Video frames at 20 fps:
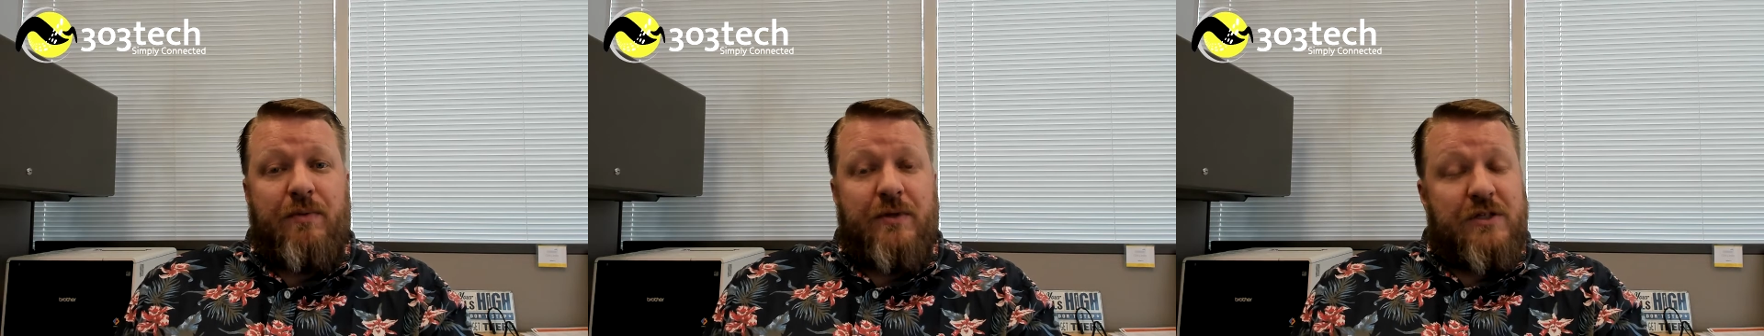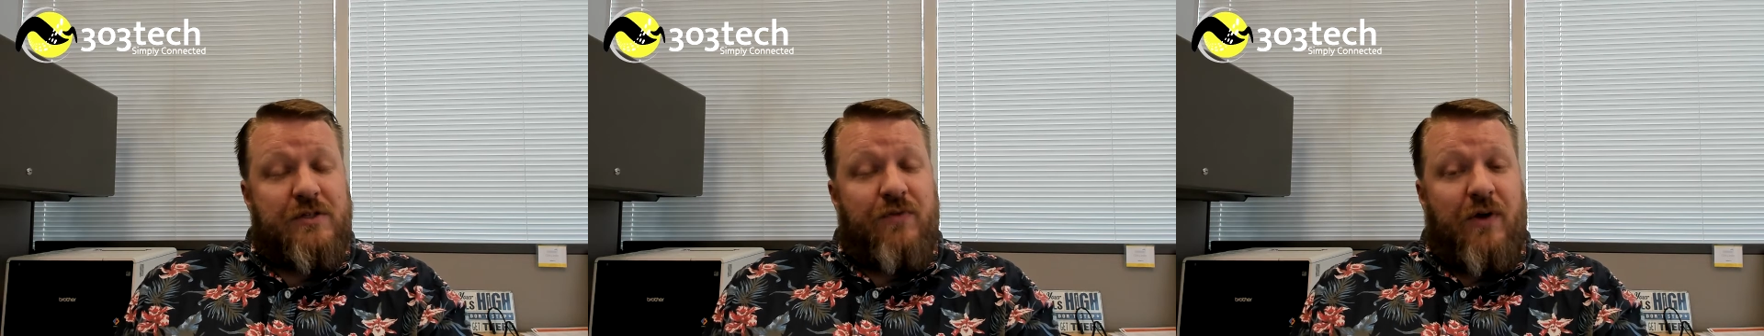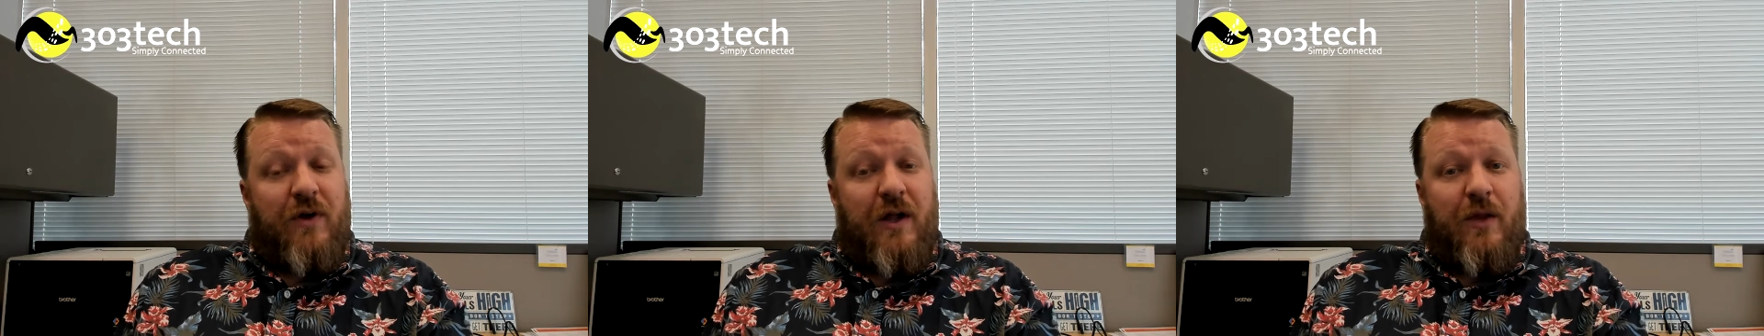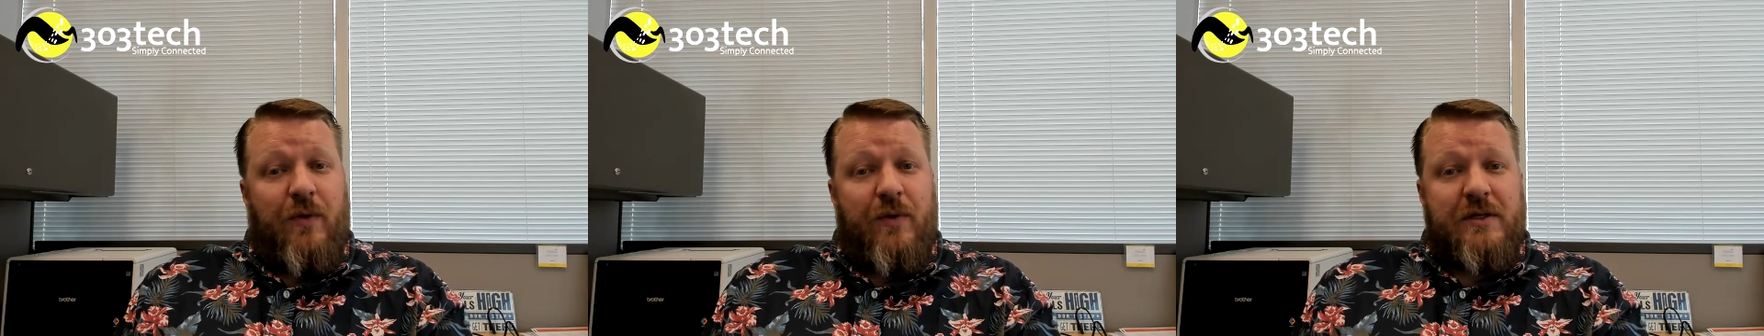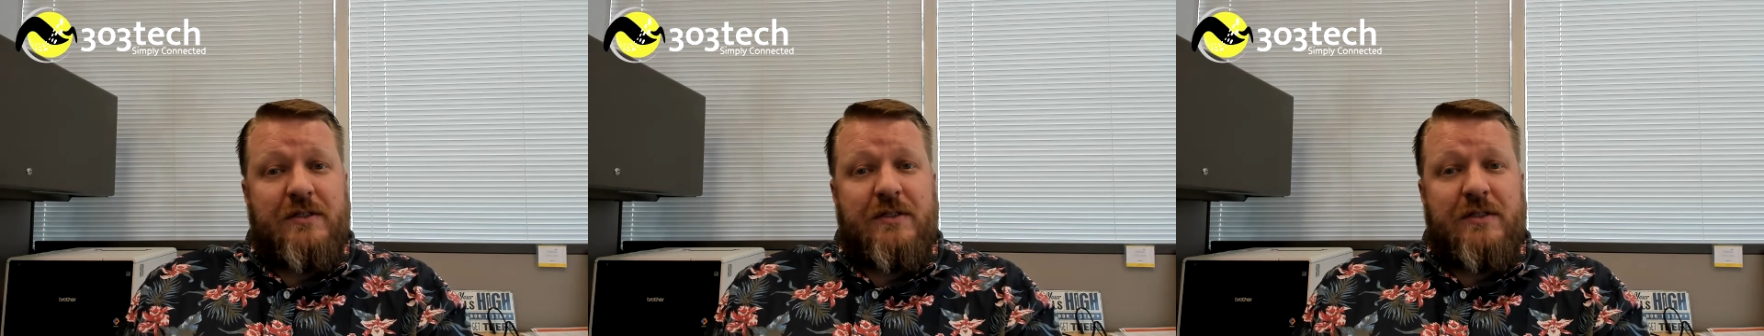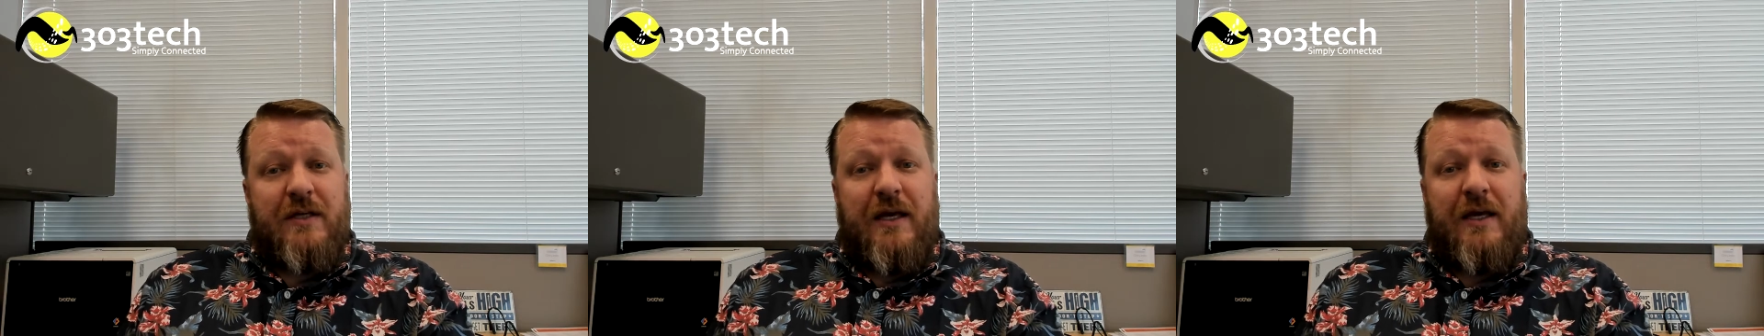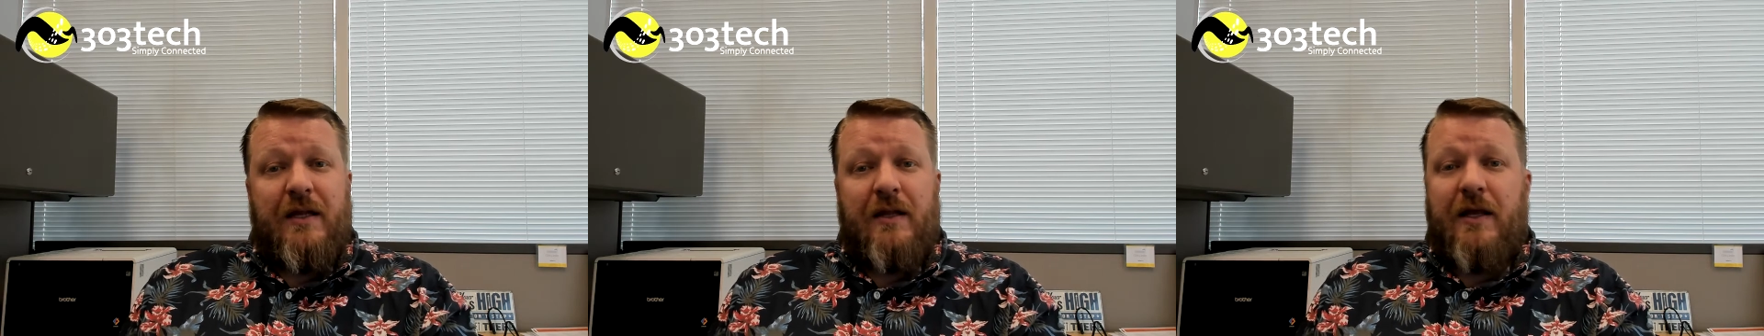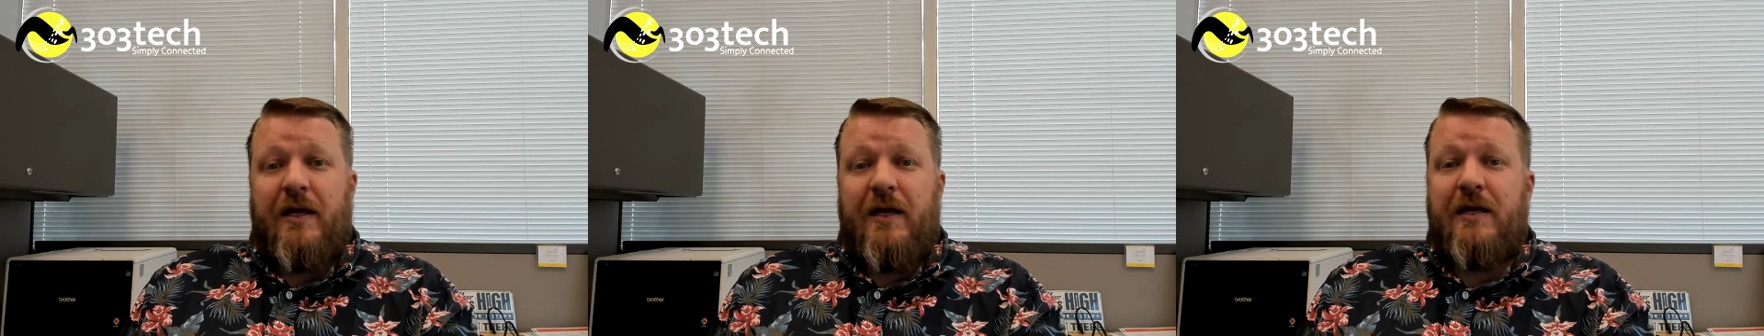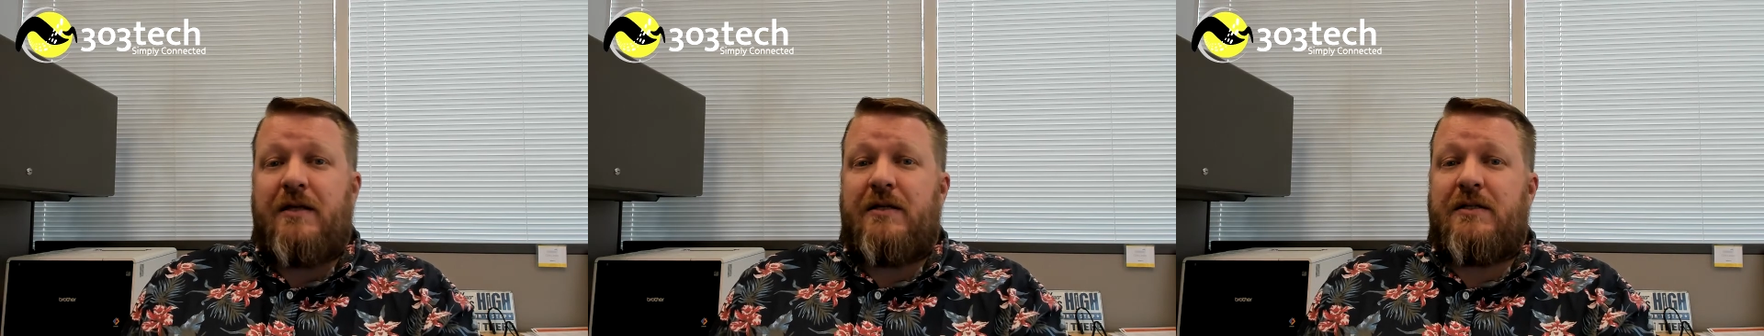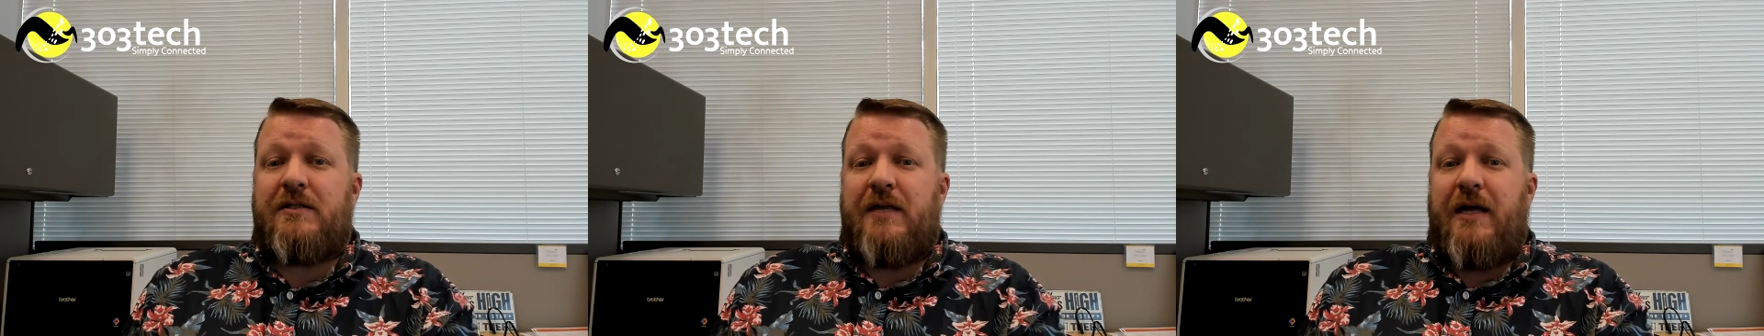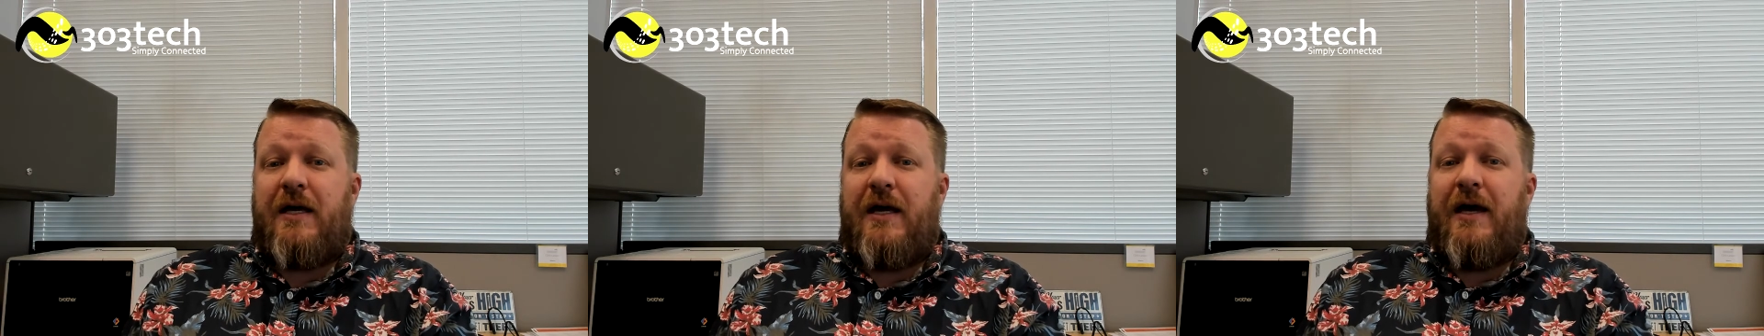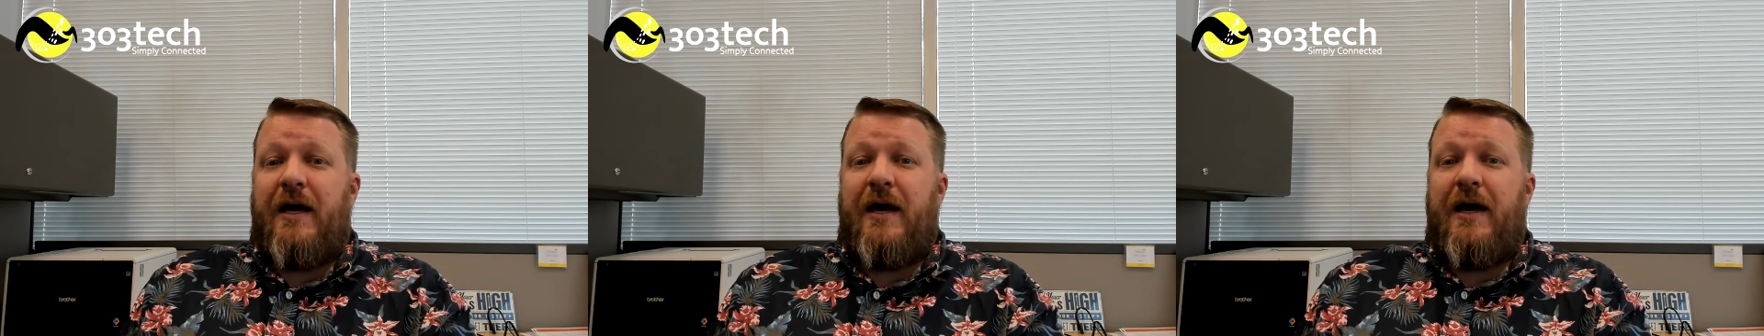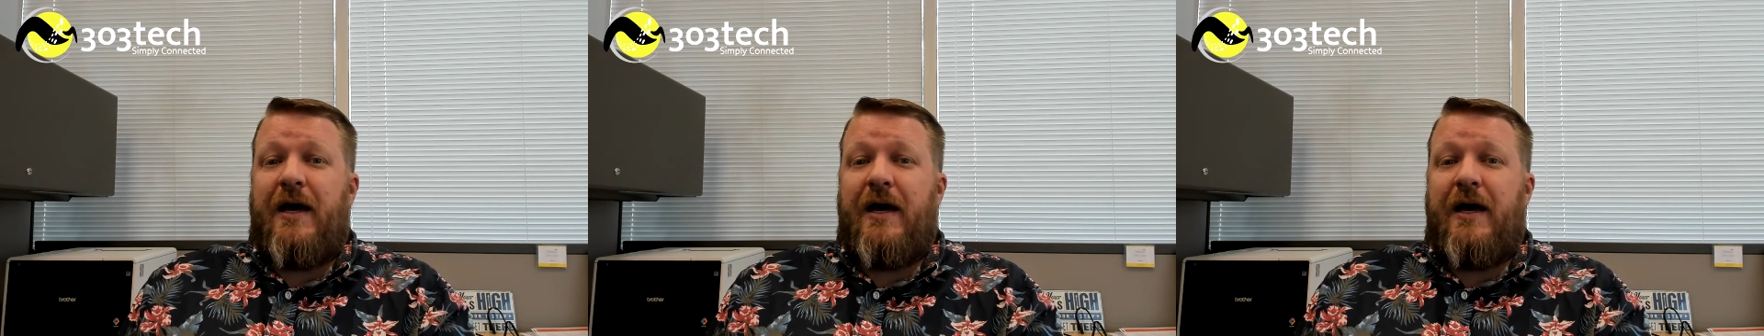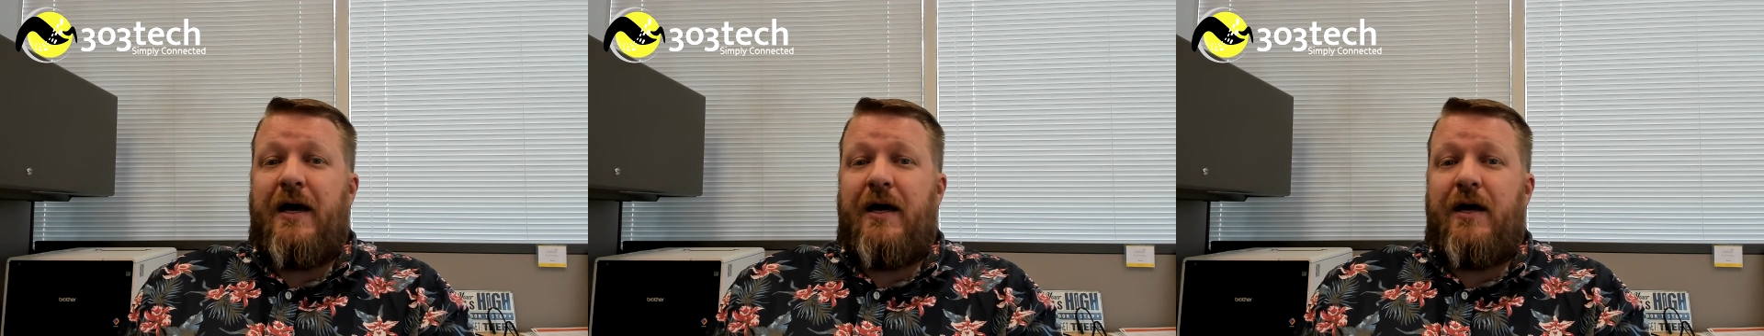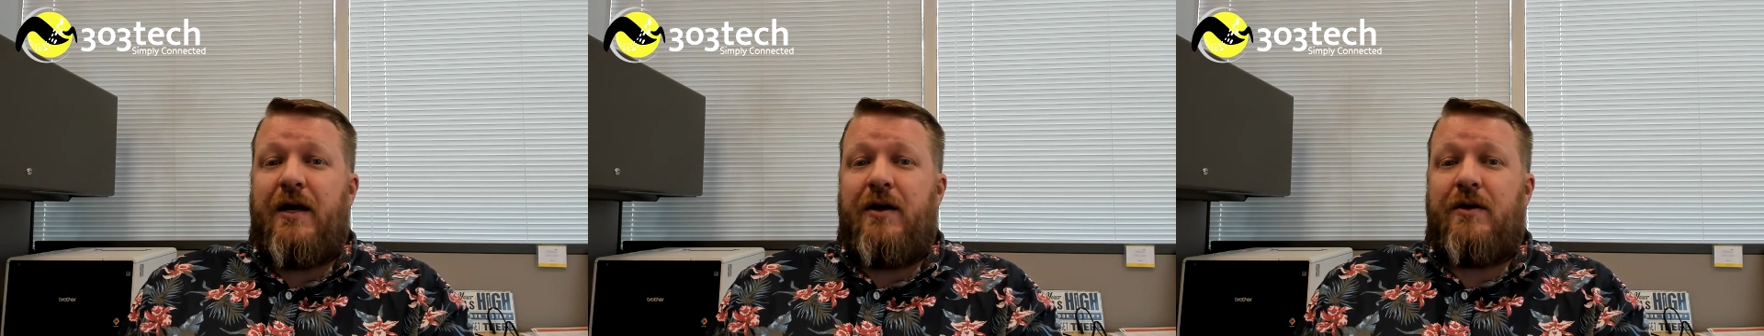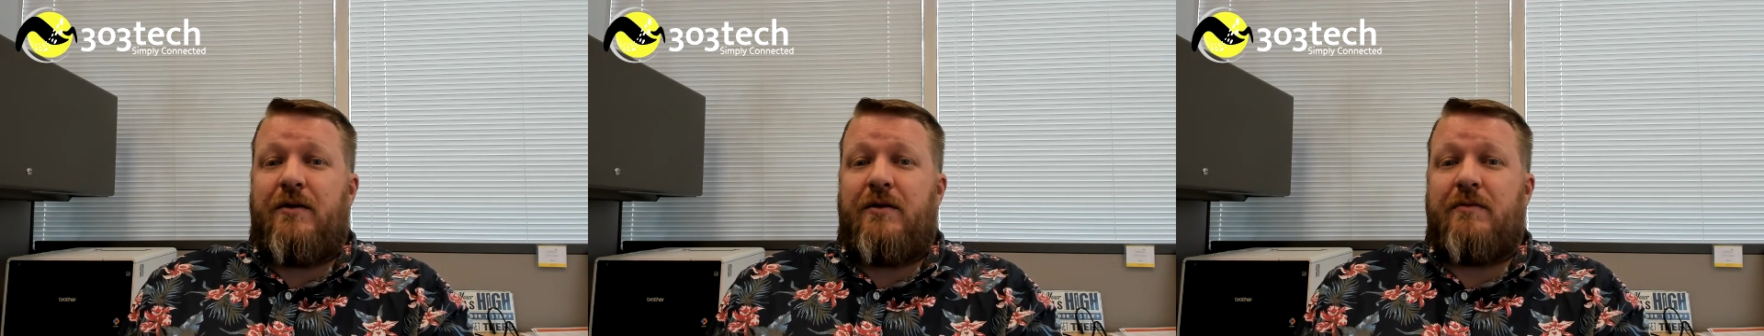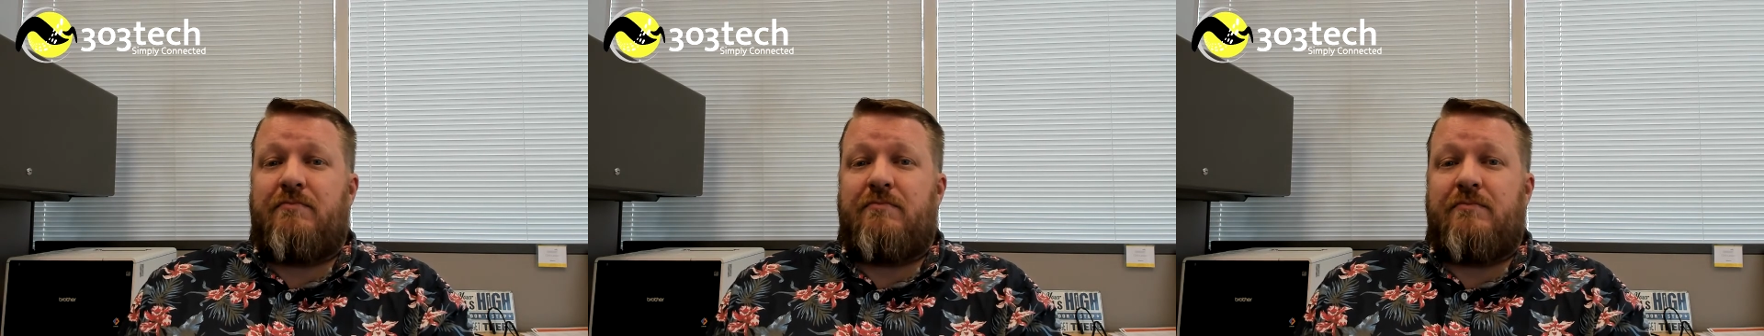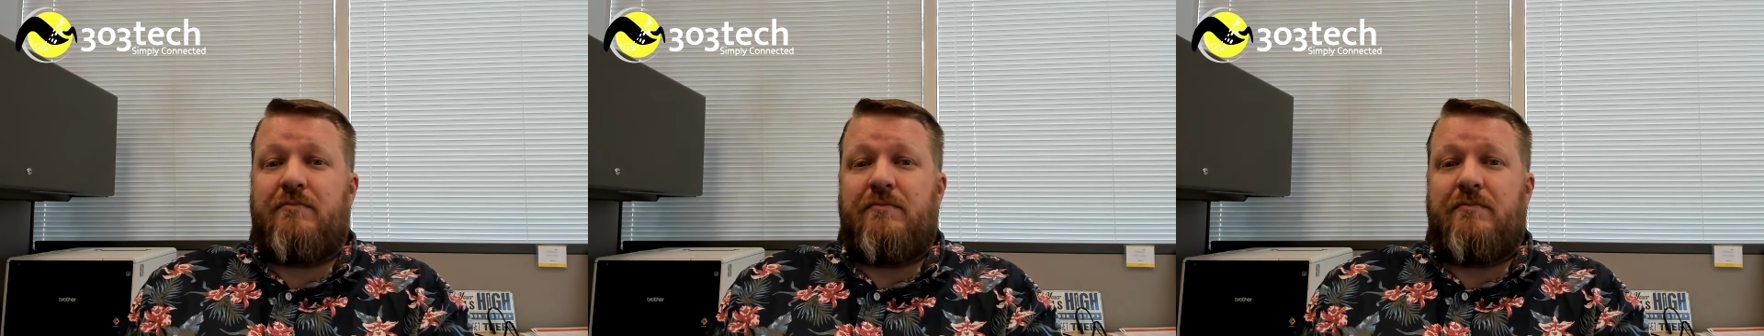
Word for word: Please follow us and like us, and